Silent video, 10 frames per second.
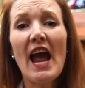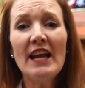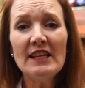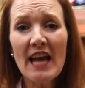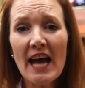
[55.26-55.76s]

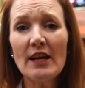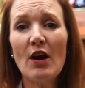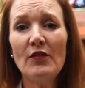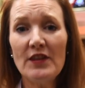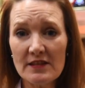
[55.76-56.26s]
and yet
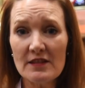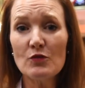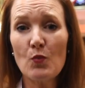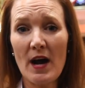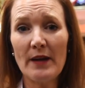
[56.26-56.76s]
this
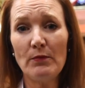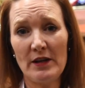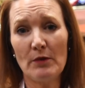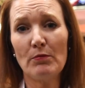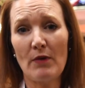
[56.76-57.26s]
is why
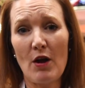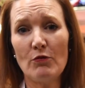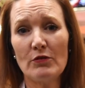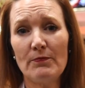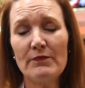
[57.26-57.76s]
we are
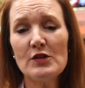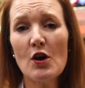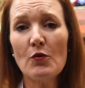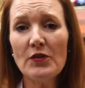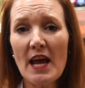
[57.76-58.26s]
broke.
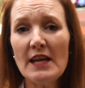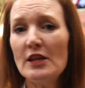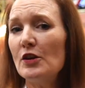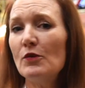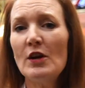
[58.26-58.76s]
So
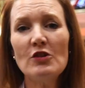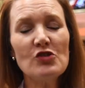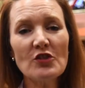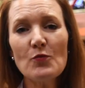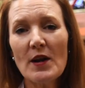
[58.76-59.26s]
thank you.
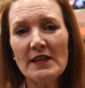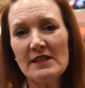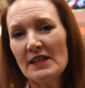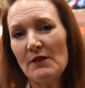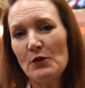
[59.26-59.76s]
Just wanted
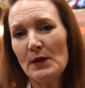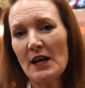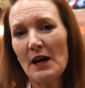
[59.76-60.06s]
to give you an